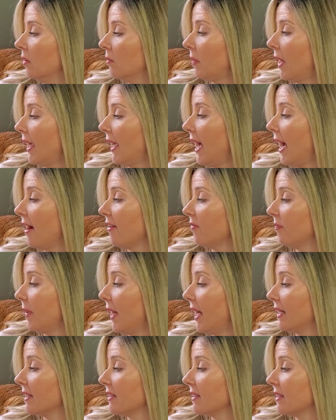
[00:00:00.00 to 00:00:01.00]
By
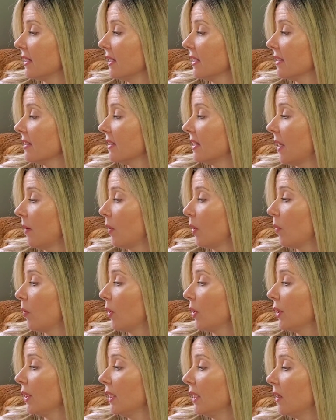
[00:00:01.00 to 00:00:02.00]
6:30, they were
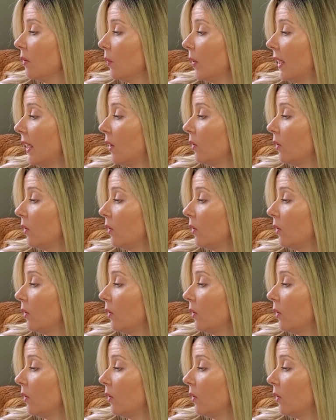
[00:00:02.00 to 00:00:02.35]
worried and went